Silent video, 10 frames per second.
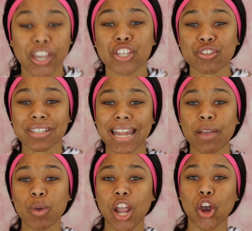So
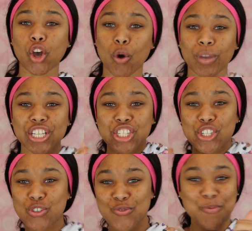today we are going
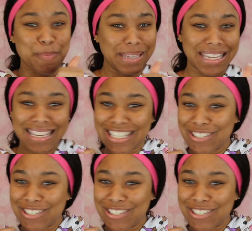to be